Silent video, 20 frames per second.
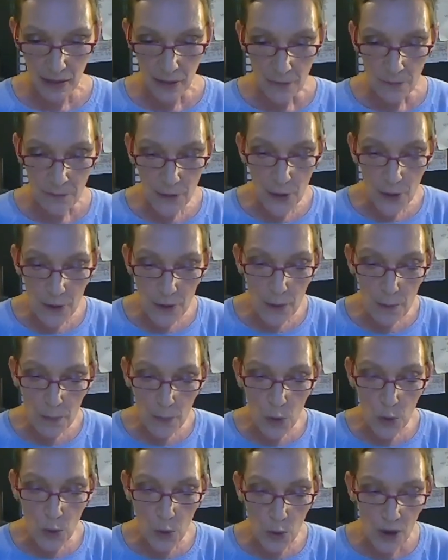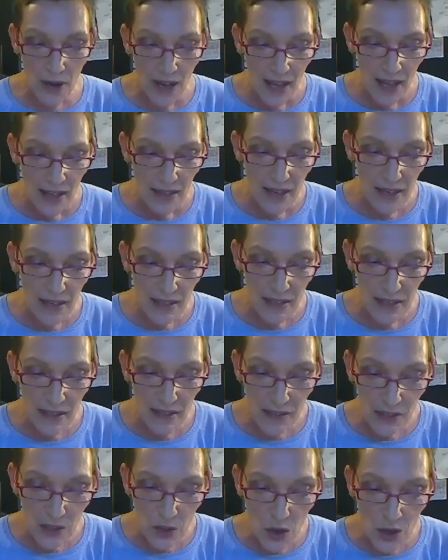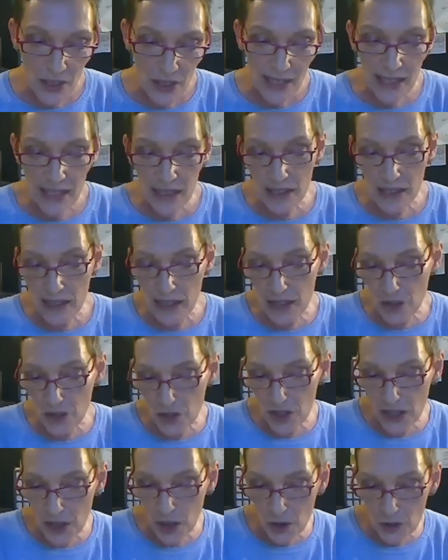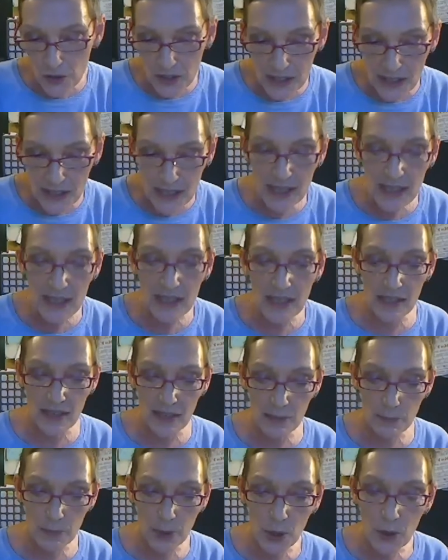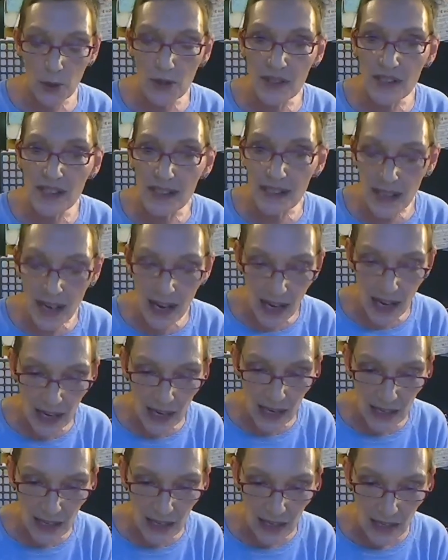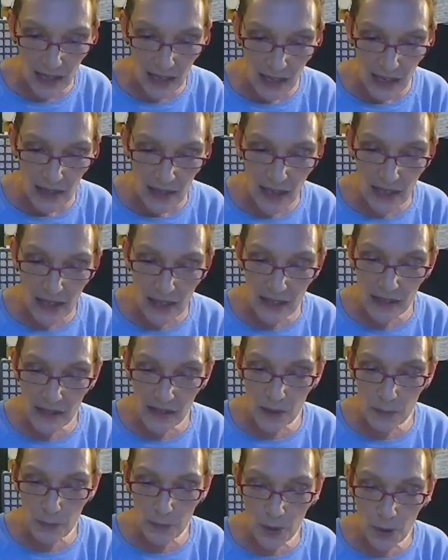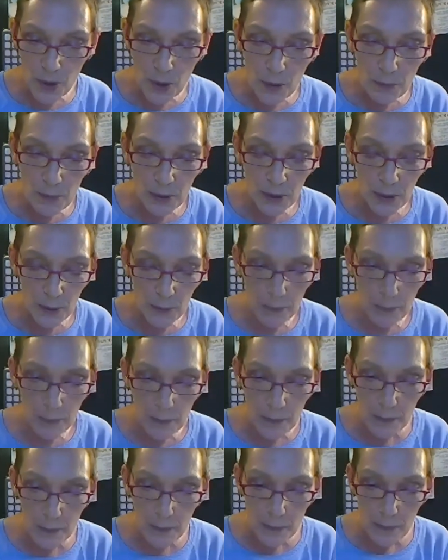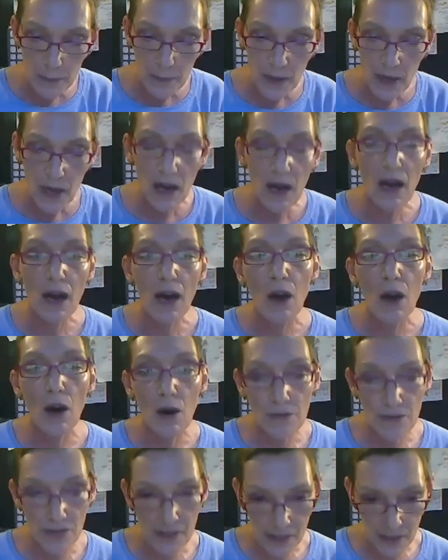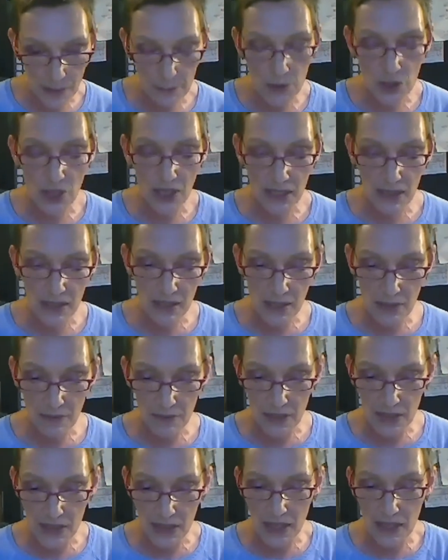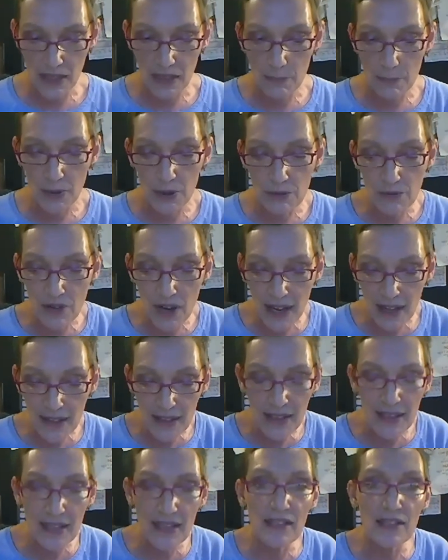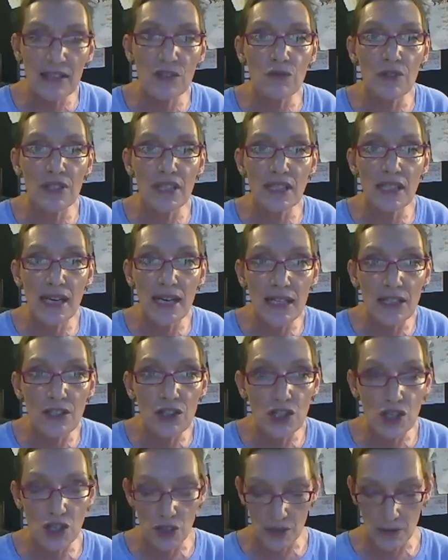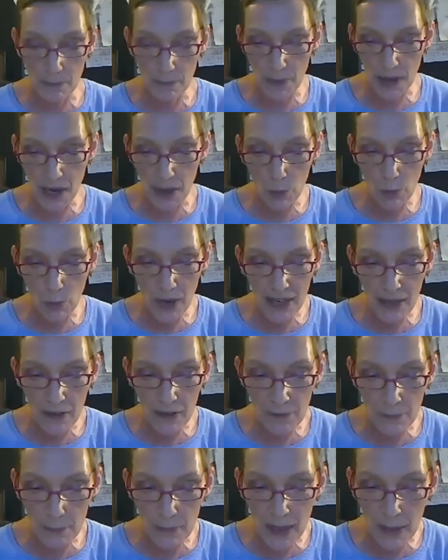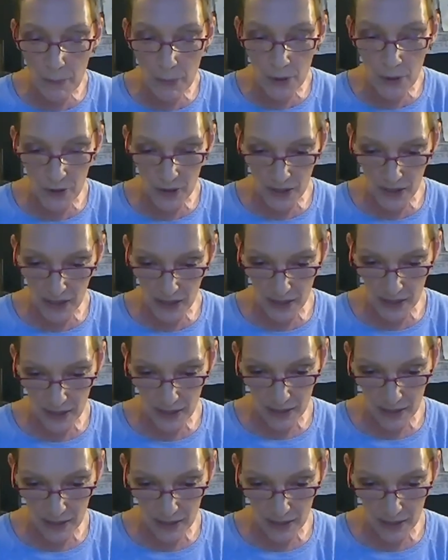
Furthermore, that it is not interiority per se that is the problem of subjectivity, but rather its retention by way of memory.